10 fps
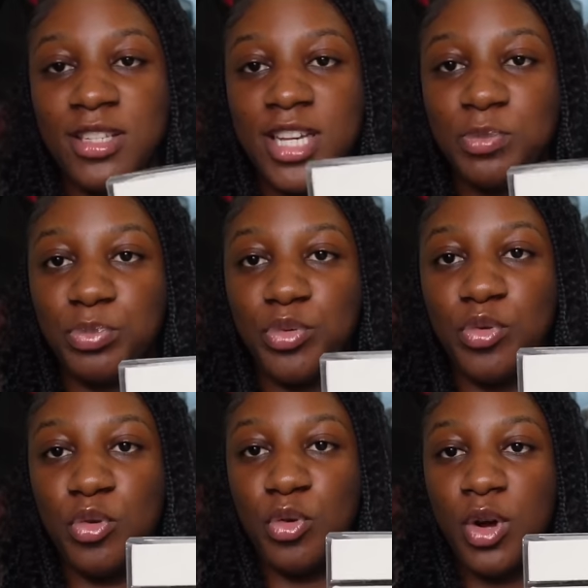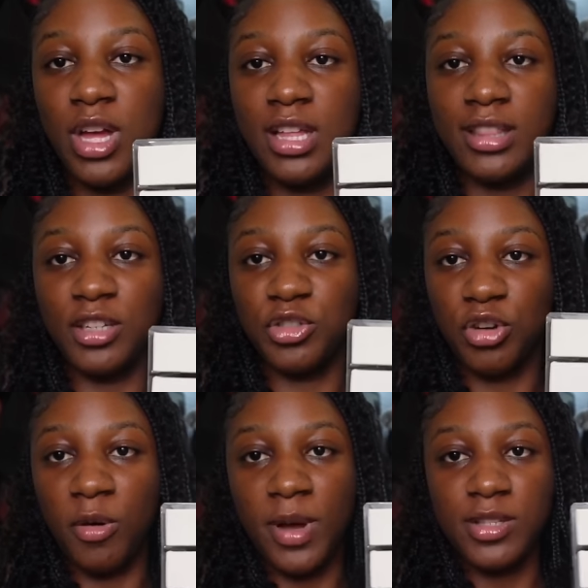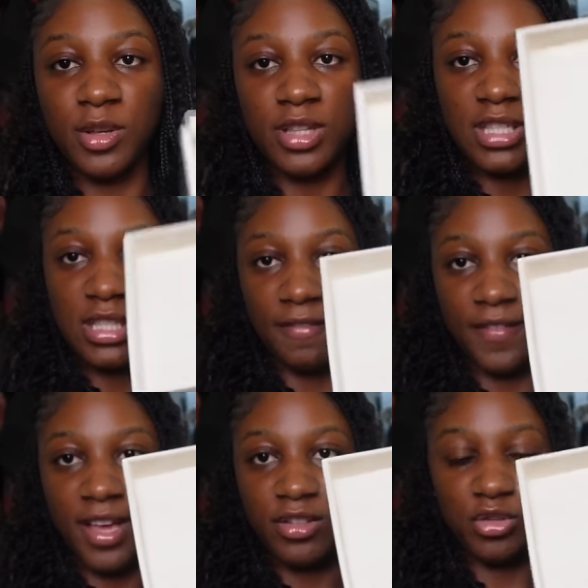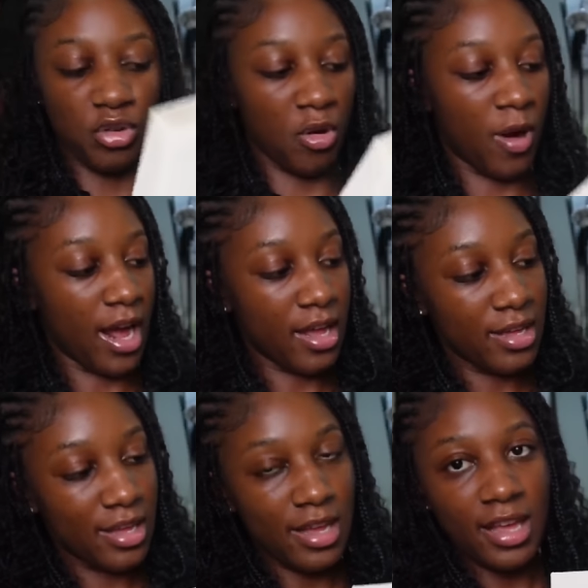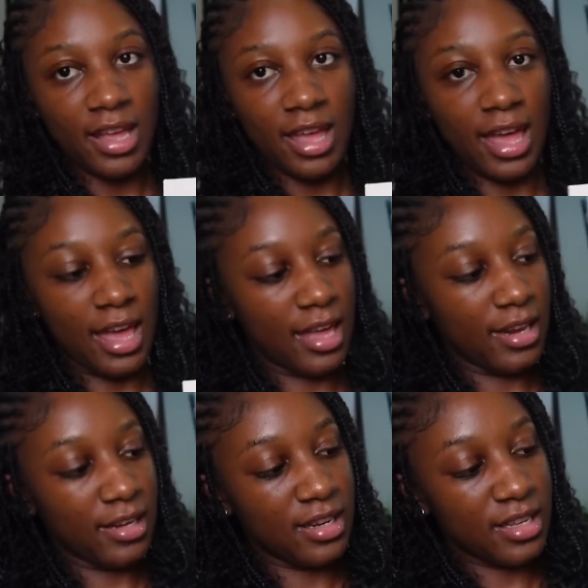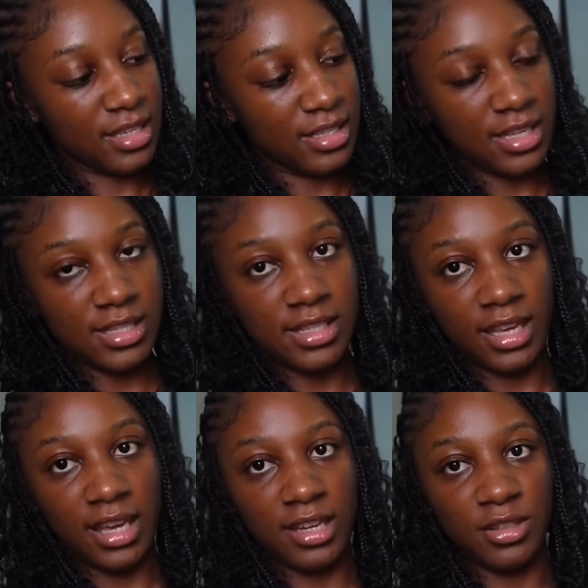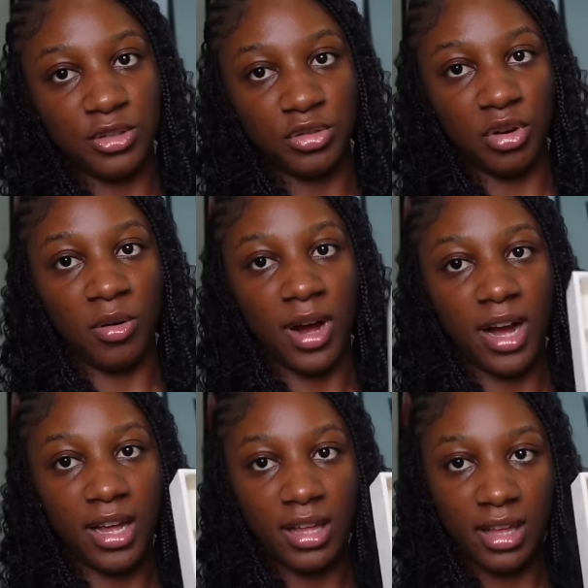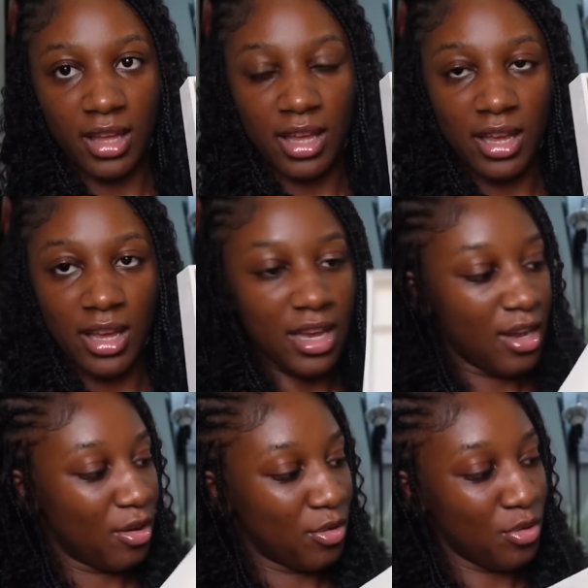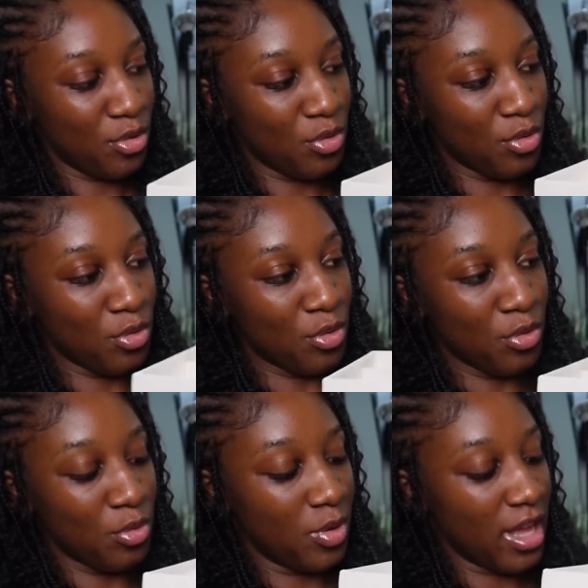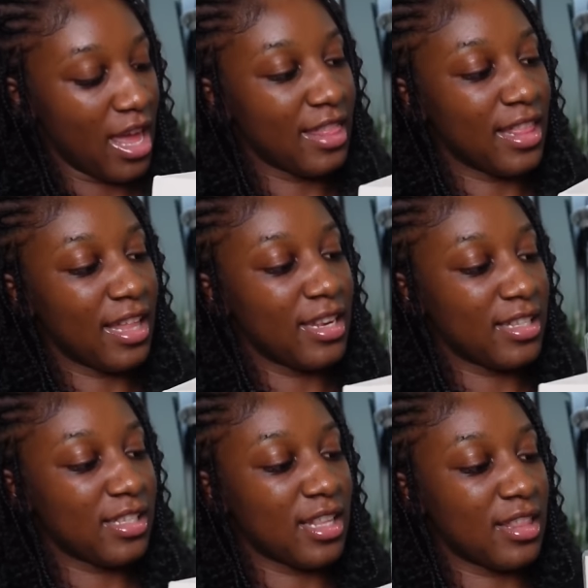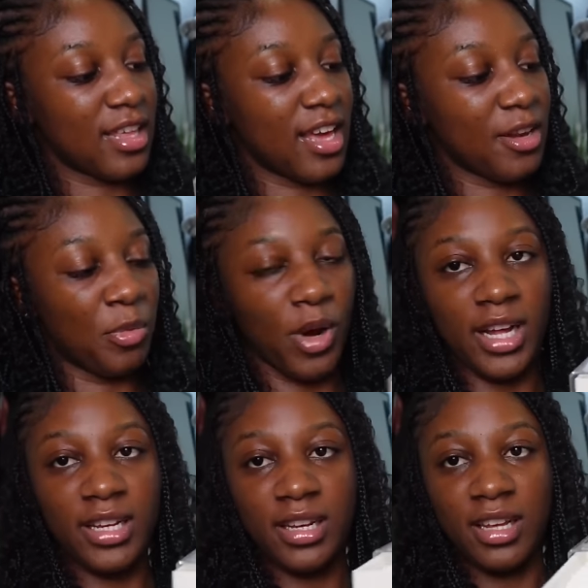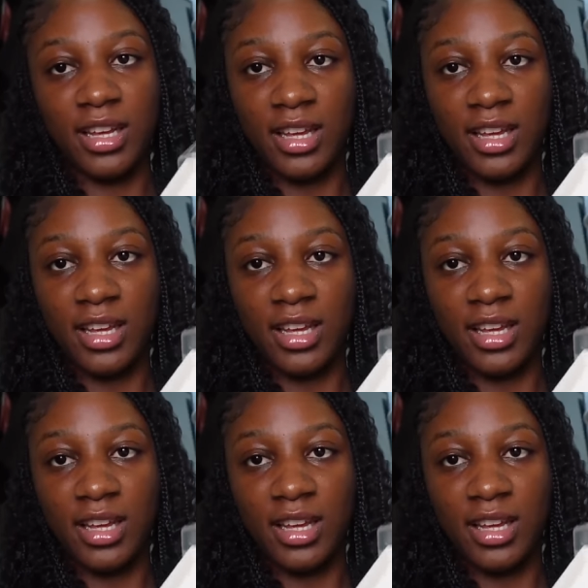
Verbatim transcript: you just pull the drawer so this is the first drawer and this is the second drawer Ooh, and then this is the third one